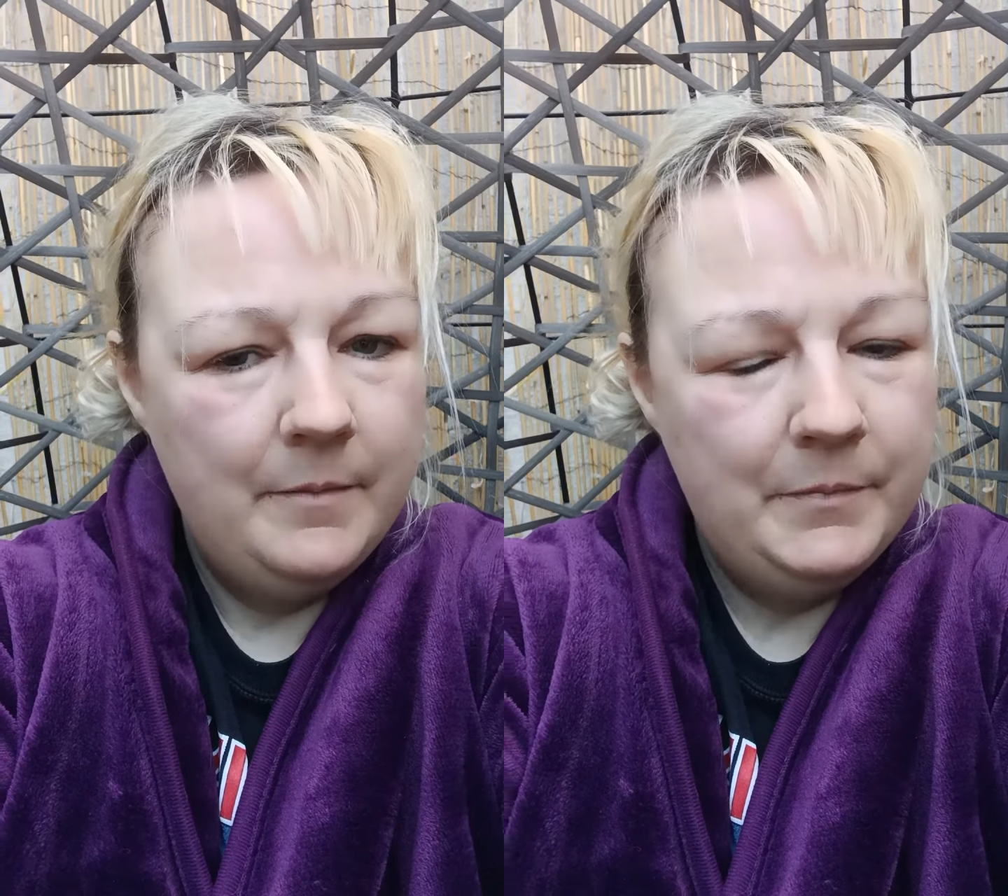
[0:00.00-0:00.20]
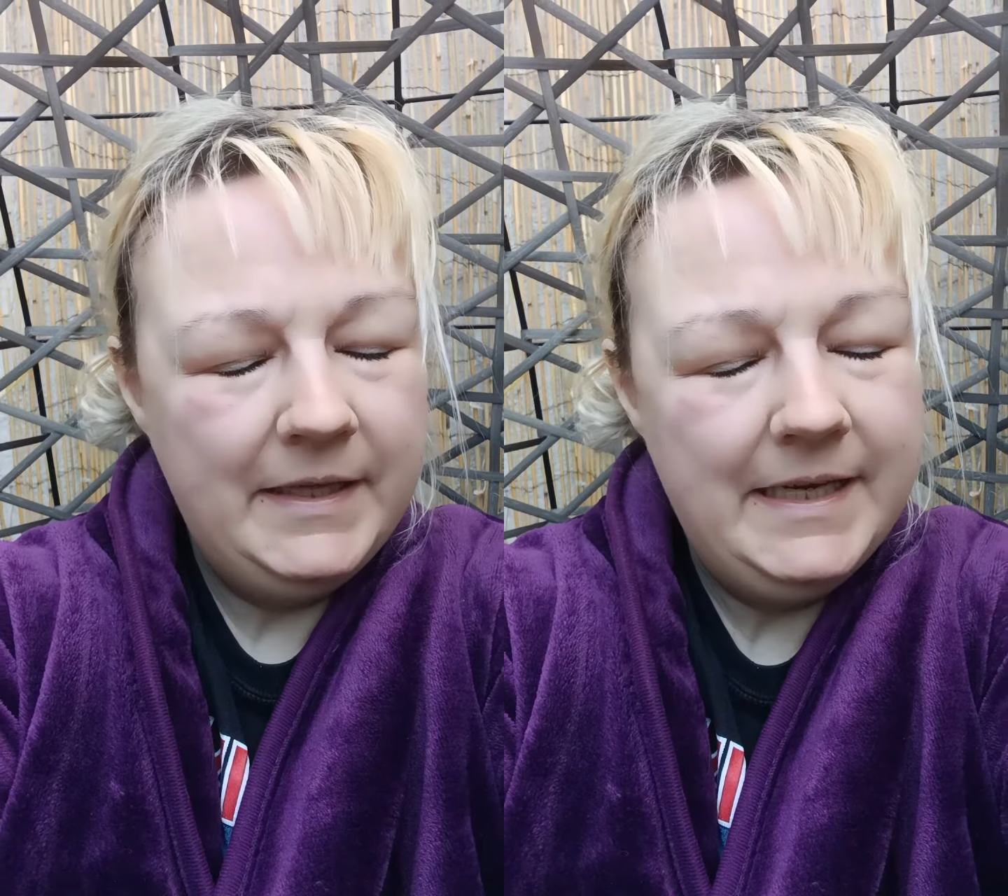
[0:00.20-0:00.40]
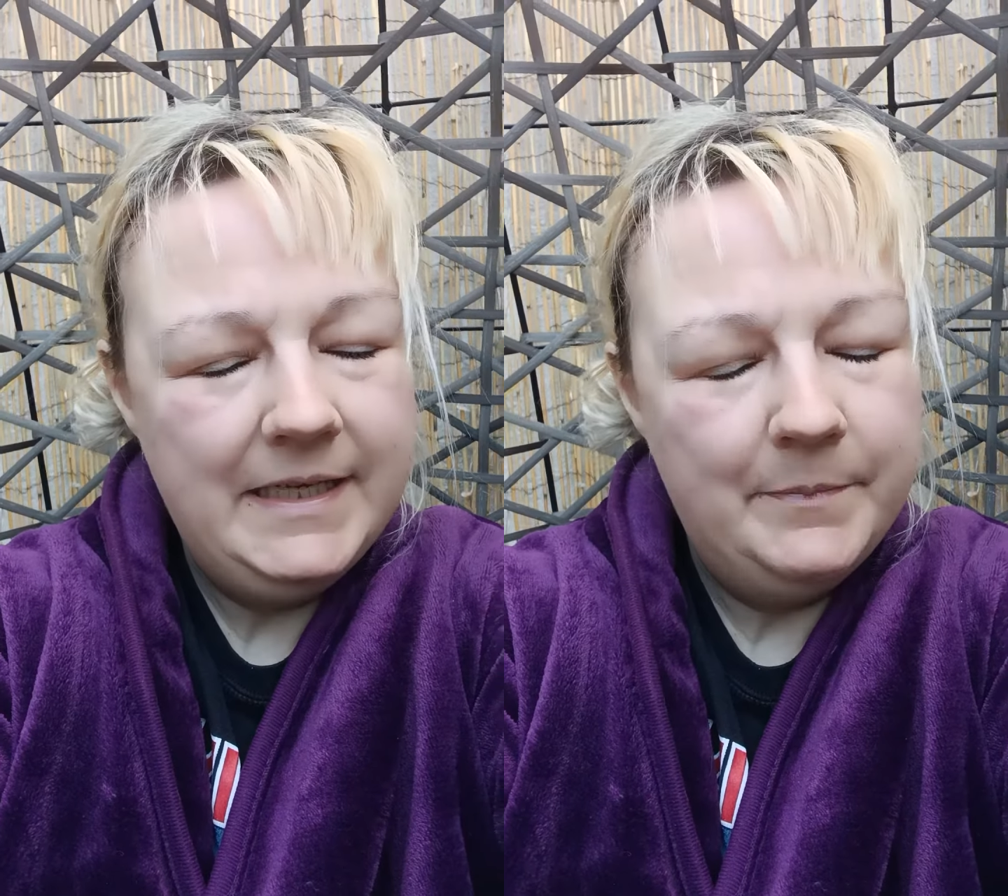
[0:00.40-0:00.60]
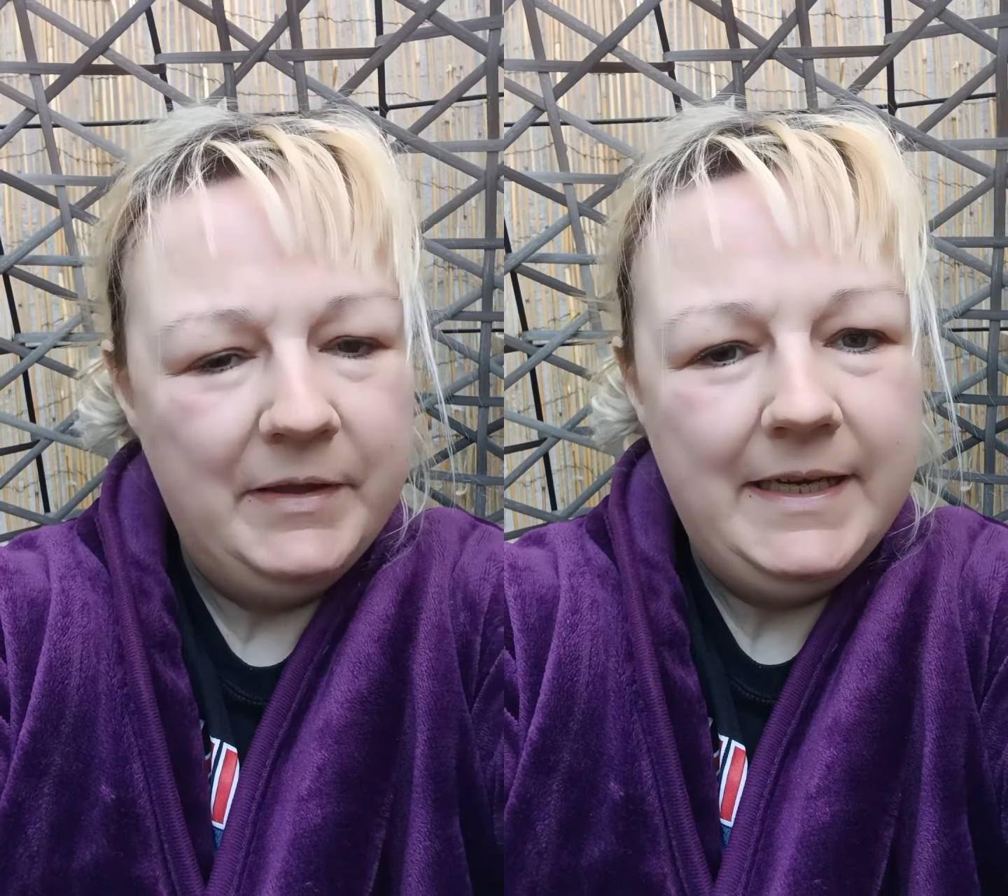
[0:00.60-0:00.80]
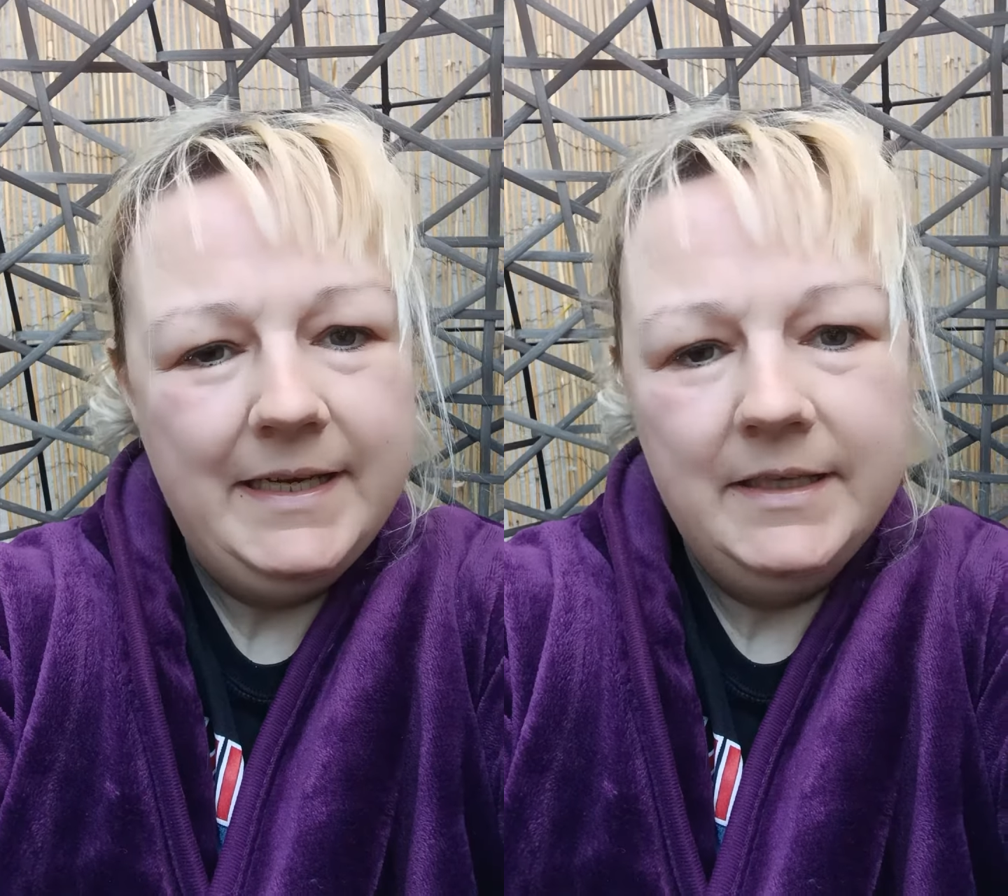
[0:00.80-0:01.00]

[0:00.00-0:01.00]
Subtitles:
Please, please,